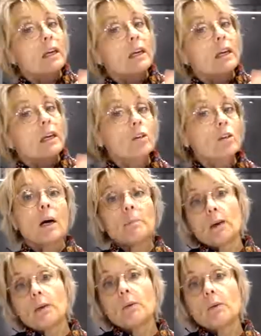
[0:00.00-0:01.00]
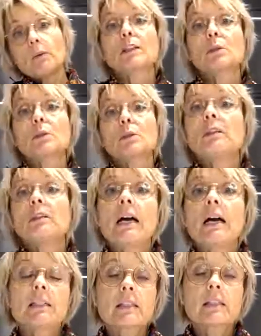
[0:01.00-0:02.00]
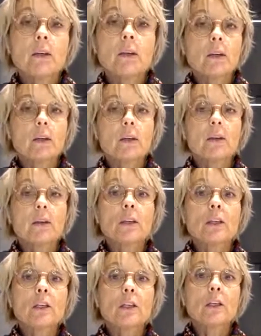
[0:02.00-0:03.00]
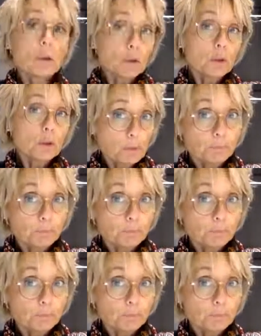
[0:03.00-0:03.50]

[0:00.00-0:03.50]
in the top, as well as the yogurts.